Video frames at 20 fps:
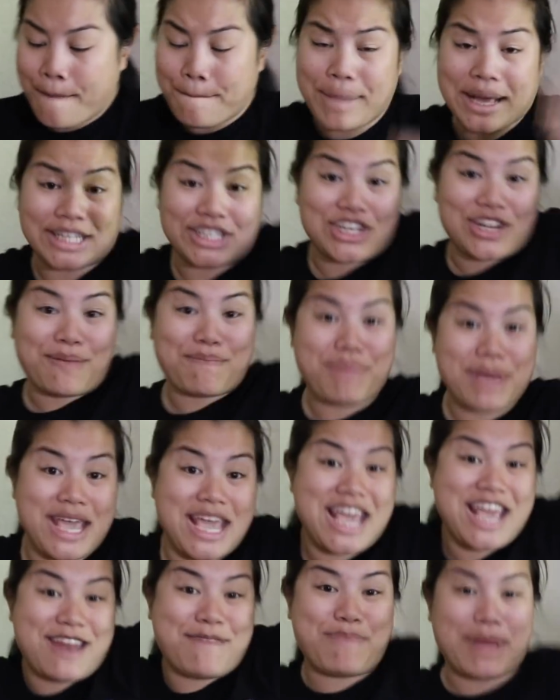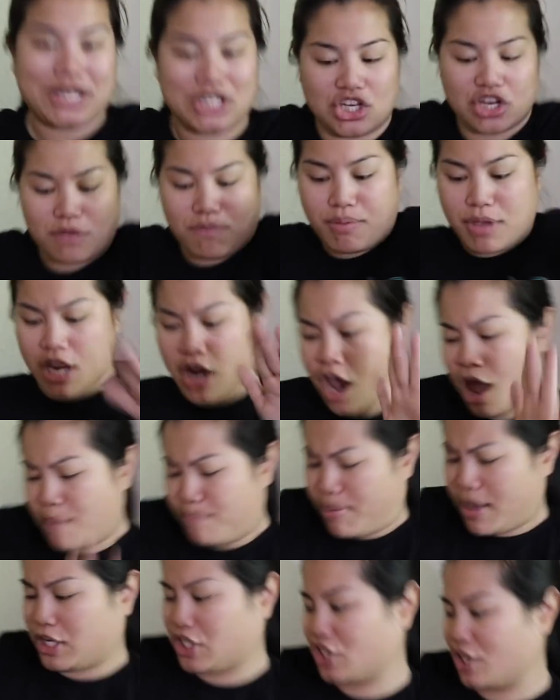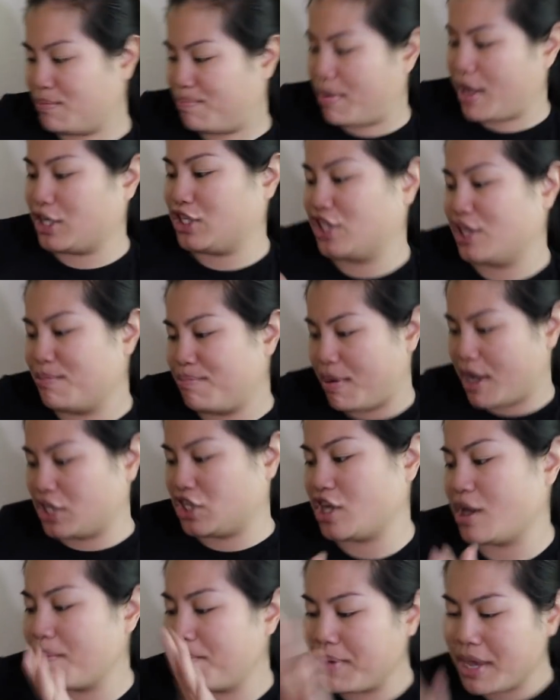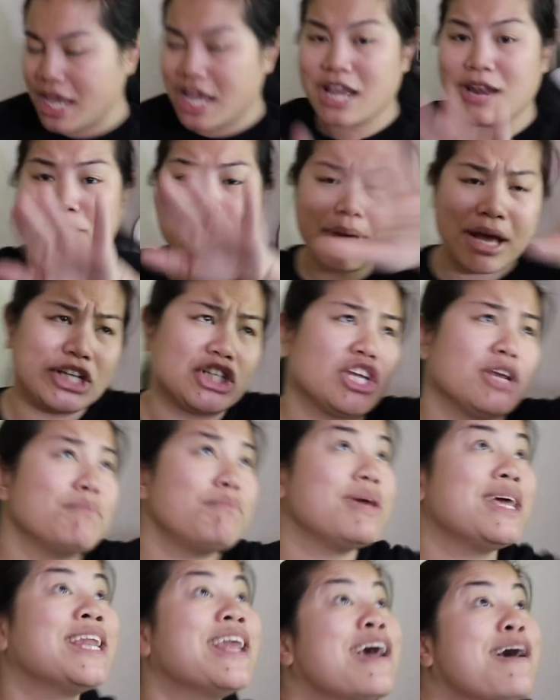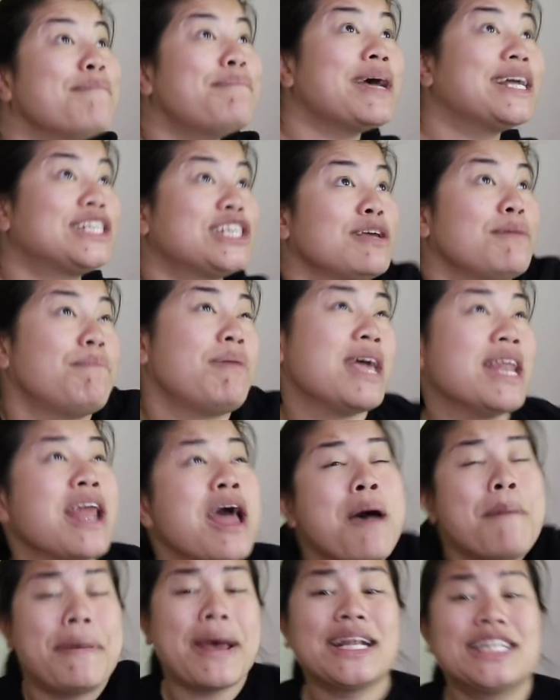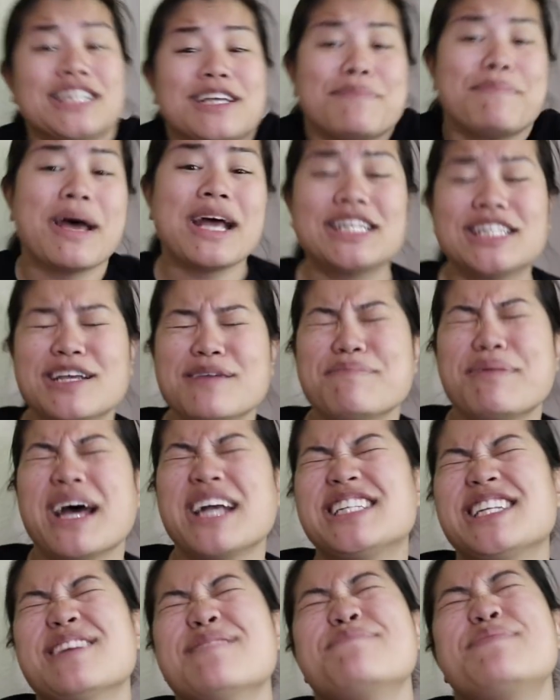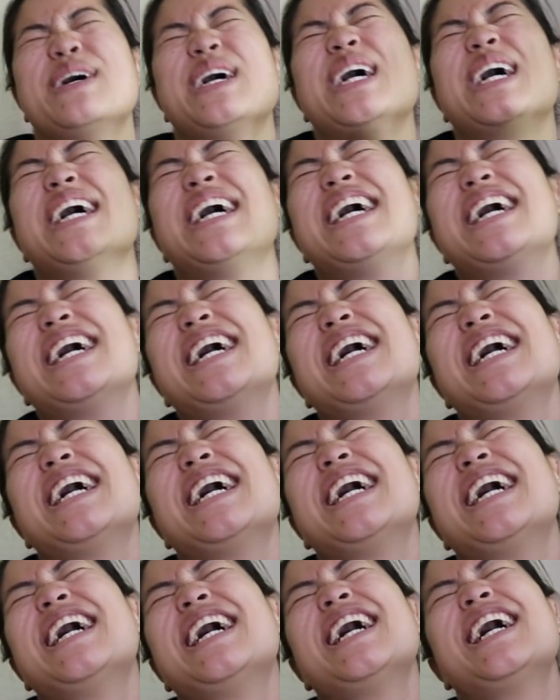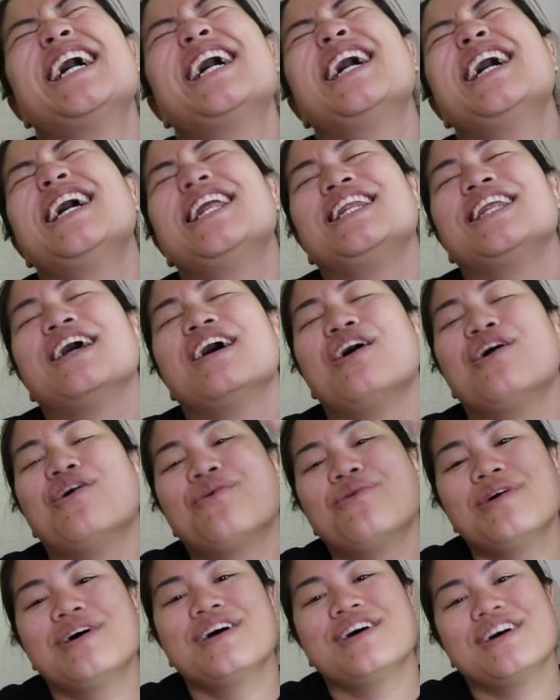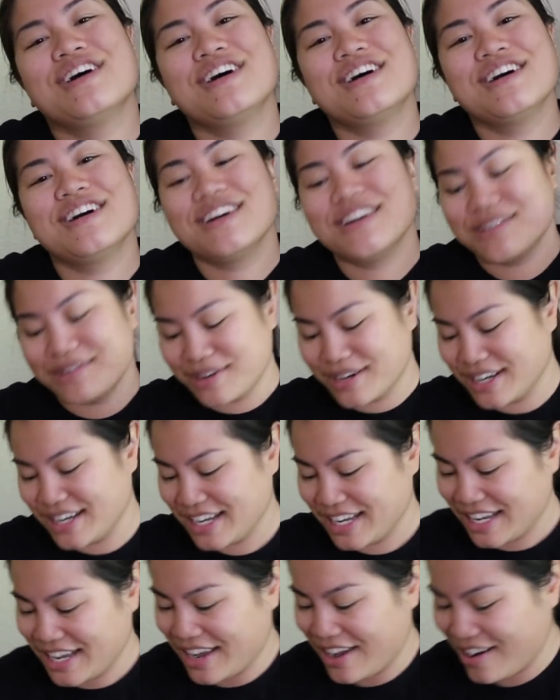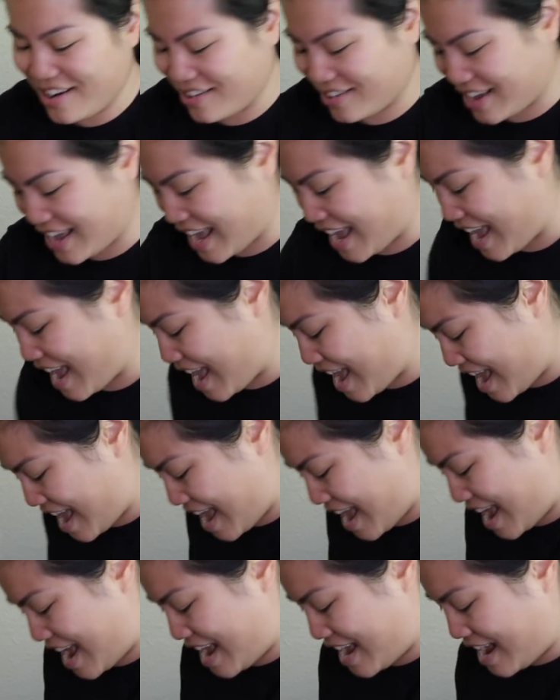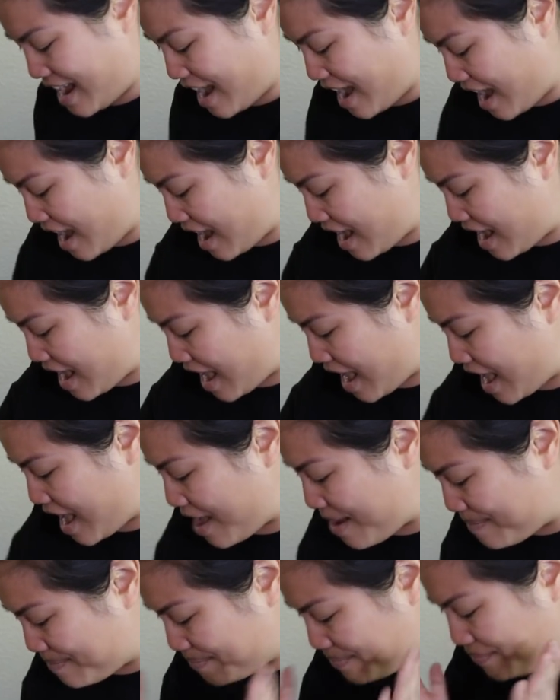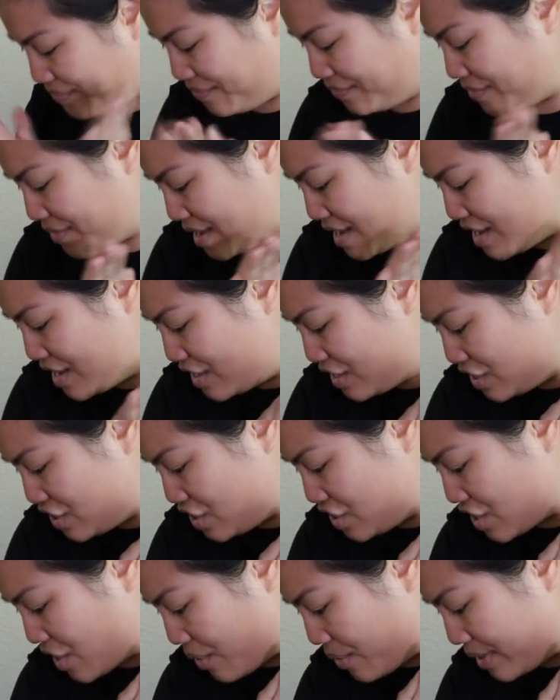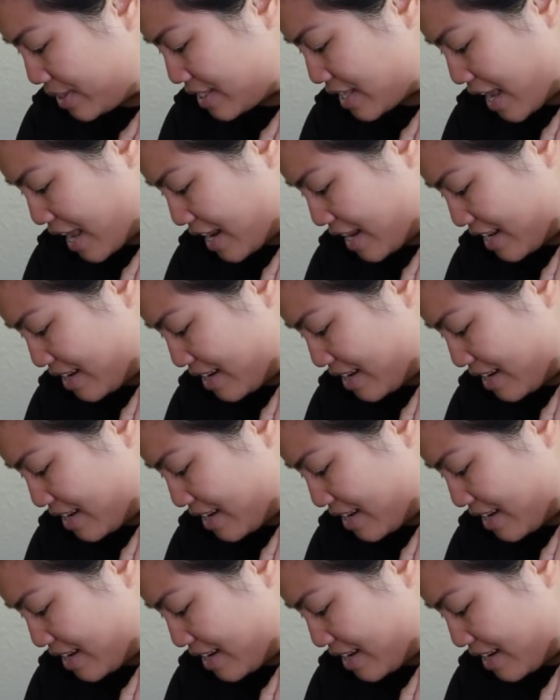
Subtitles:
Patch and pin, patch and pin, patch and patch and patch and pin, patch and pin, patch and pin, patch and patch and patch and pin. Woohoo! Okay, I am so excited.